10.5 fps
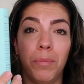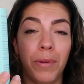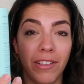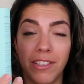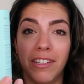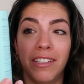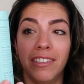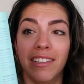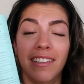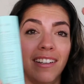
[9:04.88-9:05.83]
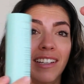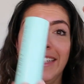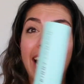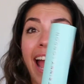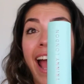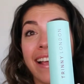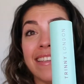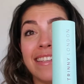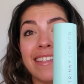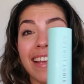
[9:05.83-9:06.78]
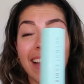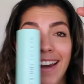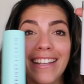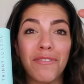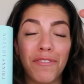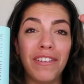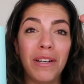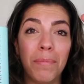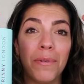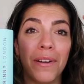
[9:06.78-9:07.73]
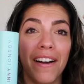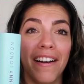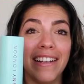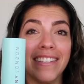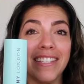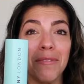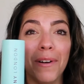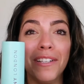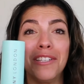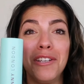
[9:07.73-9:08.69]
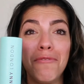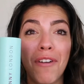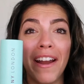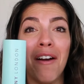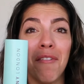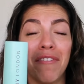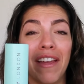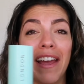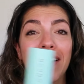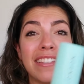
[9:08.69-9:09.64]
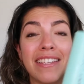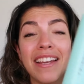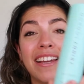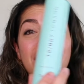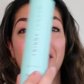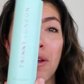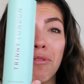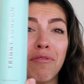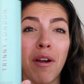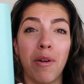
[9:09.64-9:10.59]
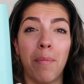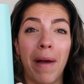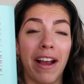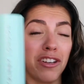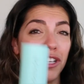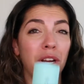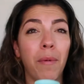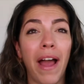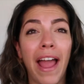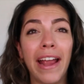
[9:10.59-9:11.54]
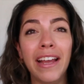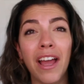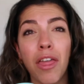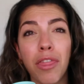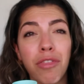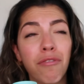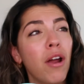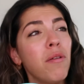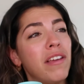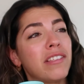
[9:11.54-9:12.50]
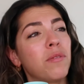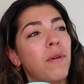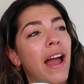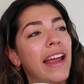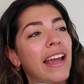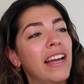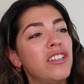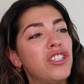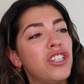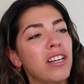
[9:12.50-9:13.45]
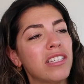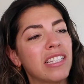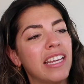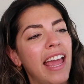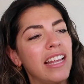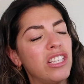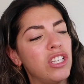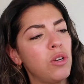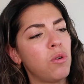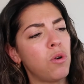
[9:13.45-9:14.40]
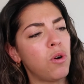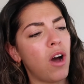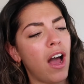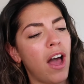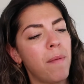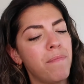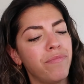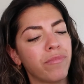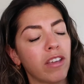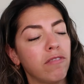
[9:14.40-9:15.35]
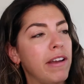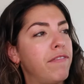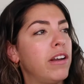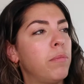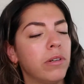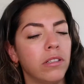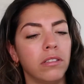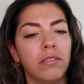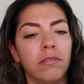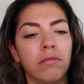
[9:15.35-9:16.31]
bottle. Yes, it's refillable, guys. So once you run out of this, don't throw your packaging away. Throw this away and just get your refillable